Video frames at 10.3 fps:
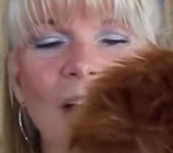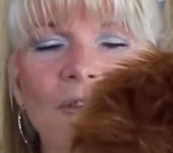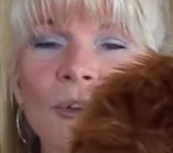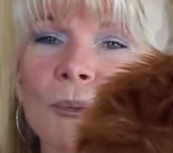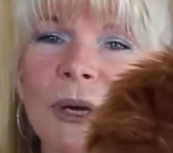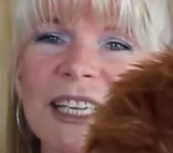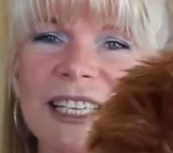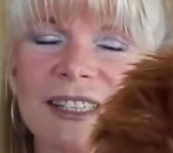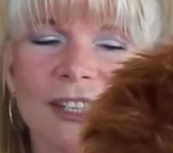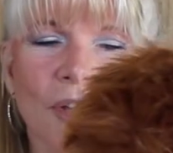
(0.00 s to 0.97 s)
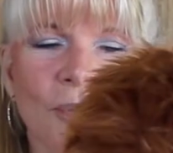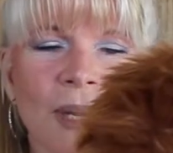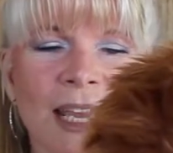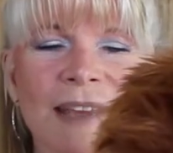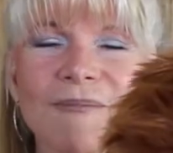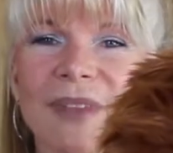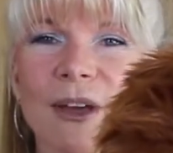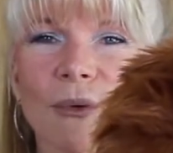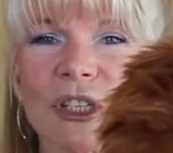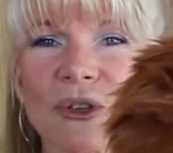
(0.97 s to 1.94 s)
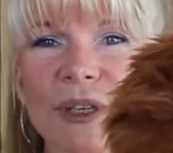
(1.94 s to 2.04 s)
For Brendan's oni,
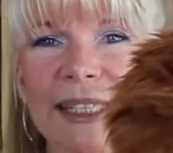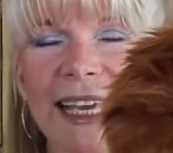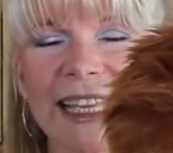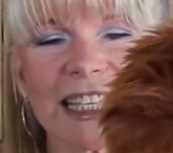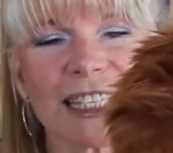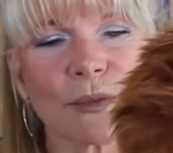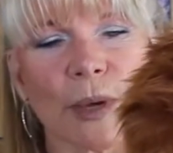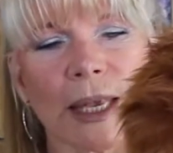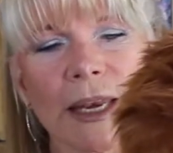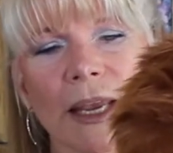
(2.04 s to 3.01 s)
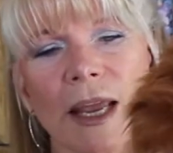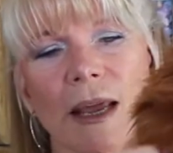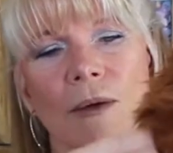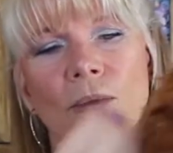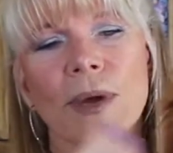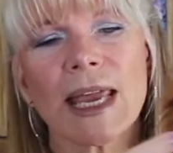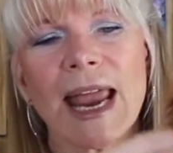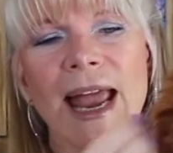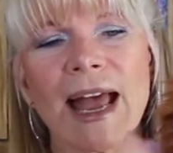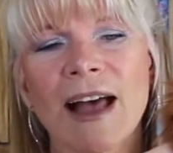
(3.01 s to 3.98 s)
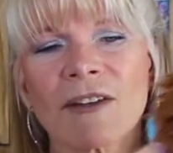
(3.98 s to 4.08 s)
which looks like this one, we
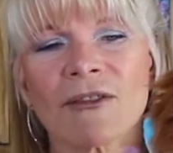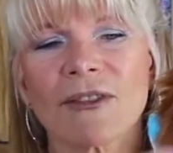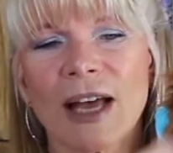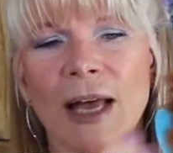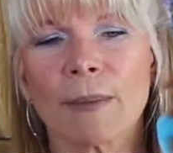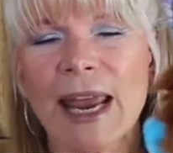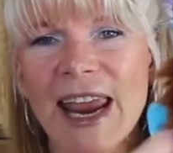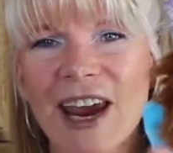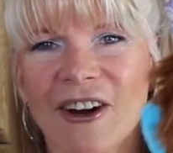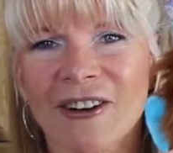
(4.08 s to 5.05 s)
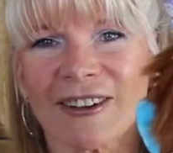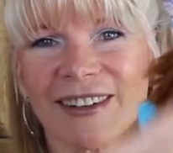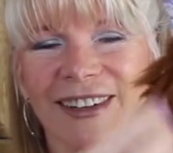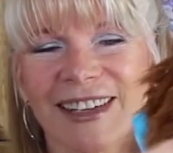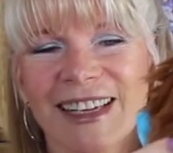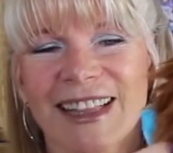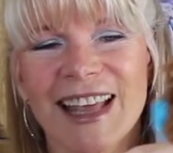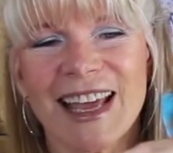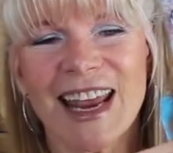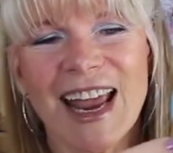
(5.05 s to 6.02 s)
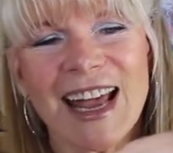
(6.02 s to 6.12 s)
have hair
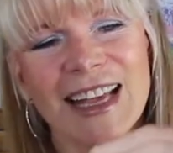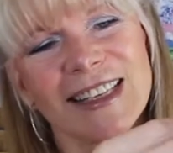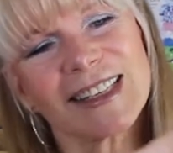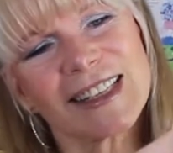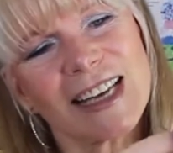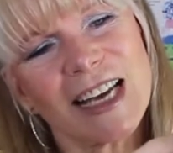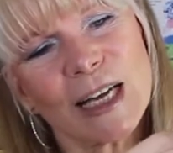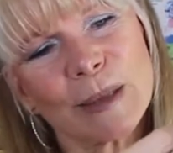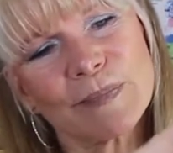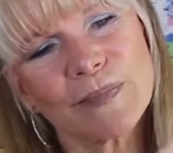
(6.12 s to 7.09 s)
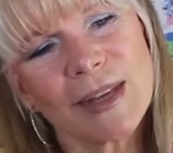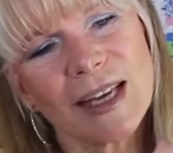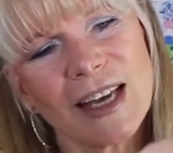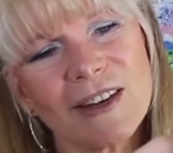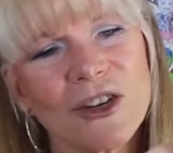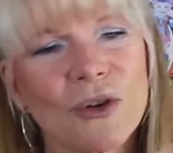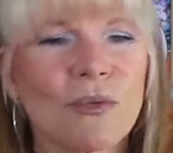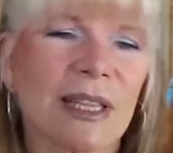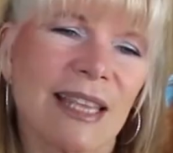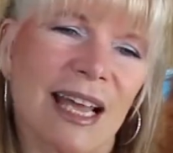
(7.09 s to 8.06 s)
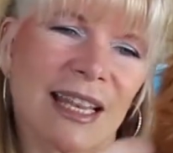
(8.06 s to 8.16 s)
that has, I don't know
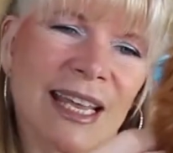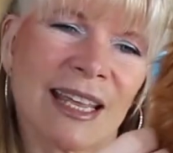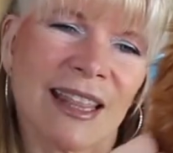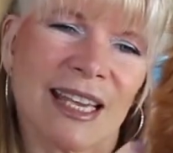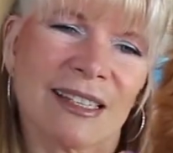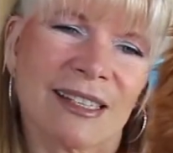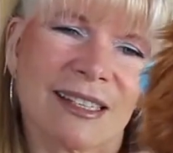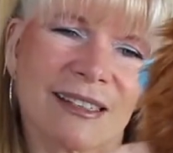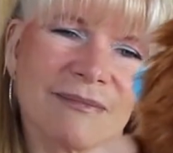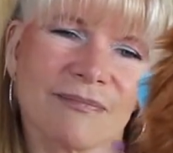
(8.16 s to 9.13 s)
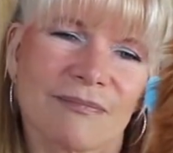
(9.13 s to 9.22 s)
what that length is,